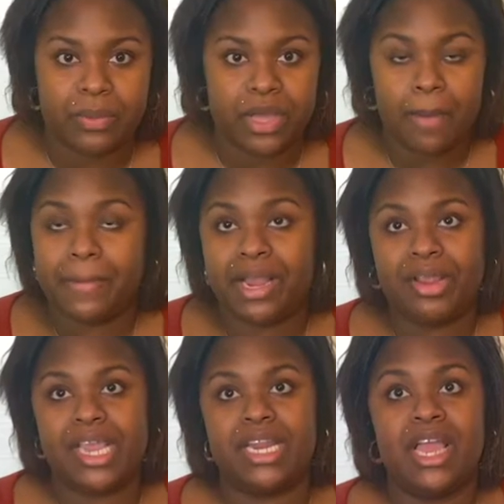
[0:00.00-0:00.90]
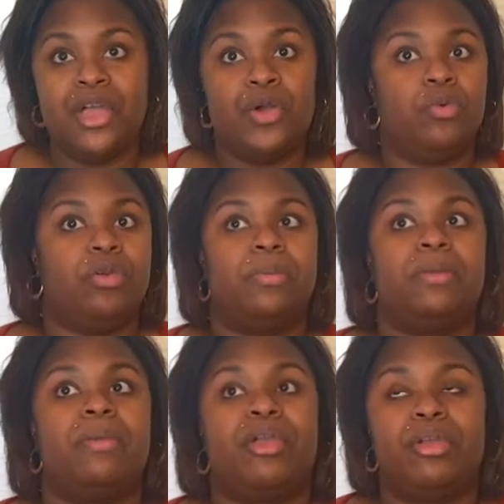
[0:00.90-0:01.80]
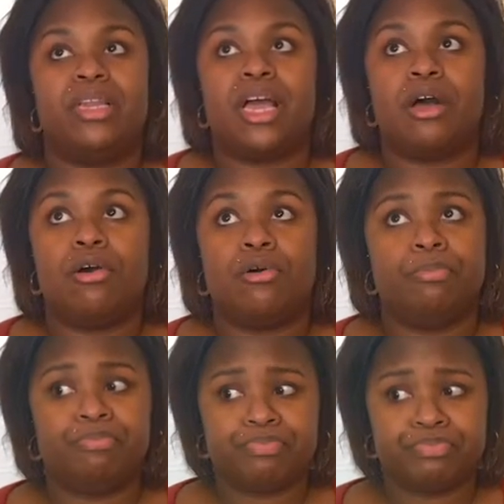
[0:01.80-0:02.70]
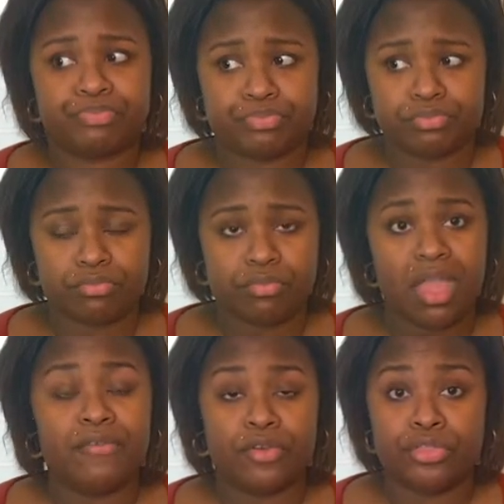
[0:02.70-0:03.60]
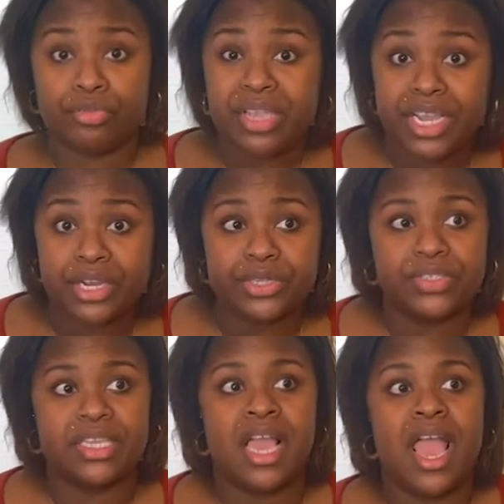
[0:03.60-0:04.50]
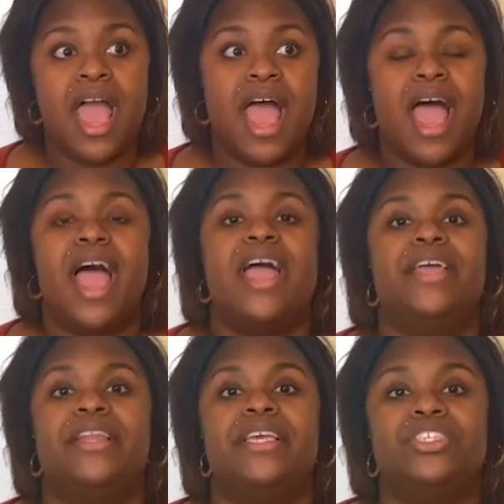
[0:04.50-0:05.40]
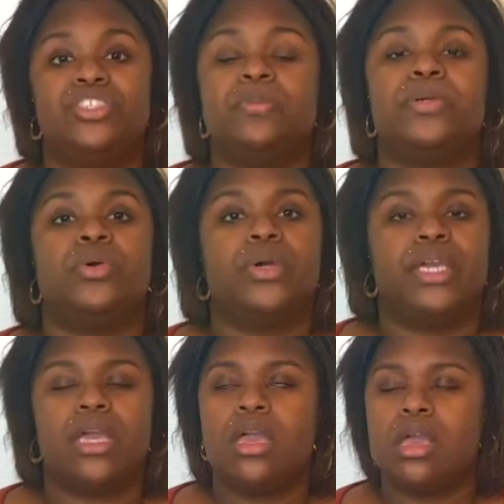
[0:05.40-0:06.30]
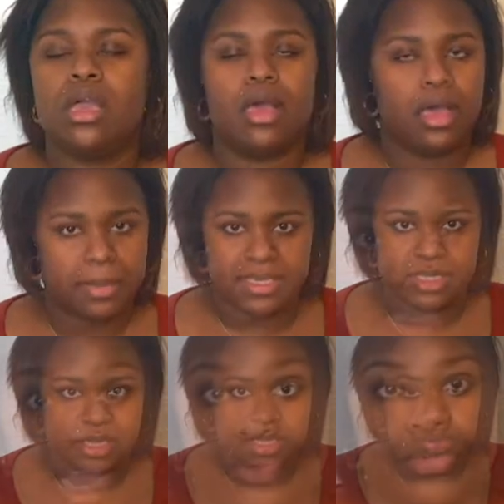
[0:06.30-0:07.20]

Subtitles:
we got married. We've been married now for 3 years, and it's just been going amazing.